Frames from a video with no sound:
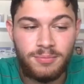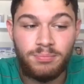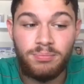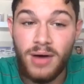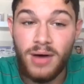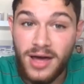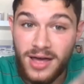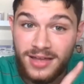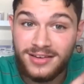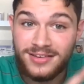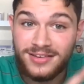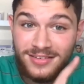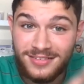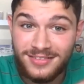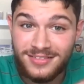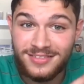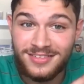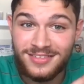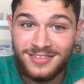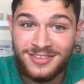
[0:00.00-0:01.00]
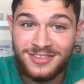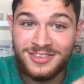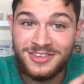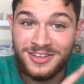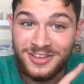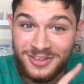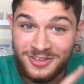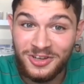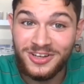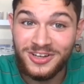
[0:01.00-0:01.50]
but the
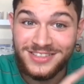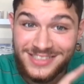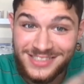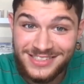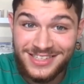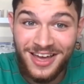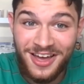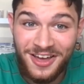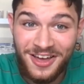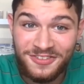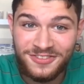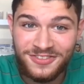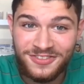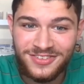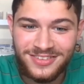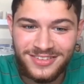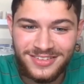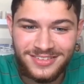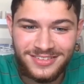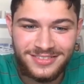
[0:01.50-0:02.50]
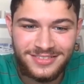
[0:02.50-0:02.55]
good stuff